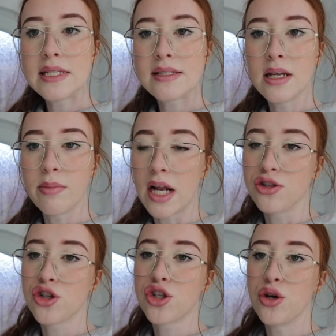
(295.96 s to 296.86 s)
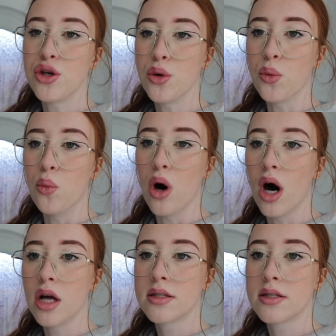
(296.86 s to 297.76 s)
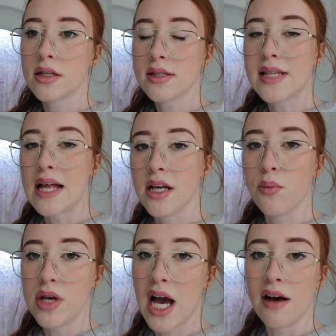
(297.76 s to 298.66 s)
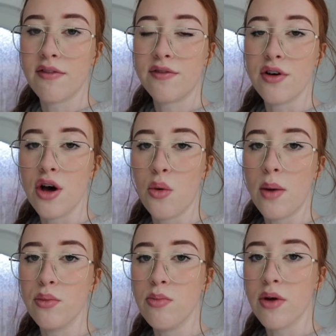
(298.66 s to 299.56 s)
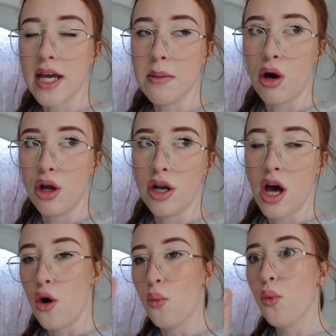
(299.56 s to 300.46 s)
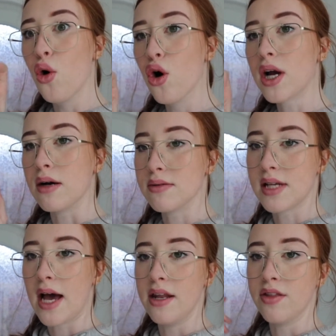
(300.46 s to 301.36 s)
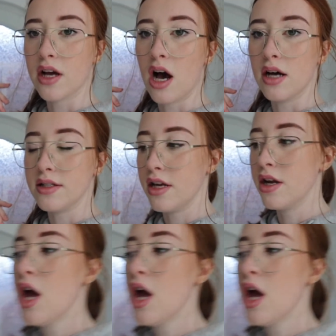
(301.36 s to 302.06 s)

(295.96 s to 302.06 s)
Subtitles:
he's sleeping, I'll just show you what setup we have for when we bring him on a walk outside in the garden.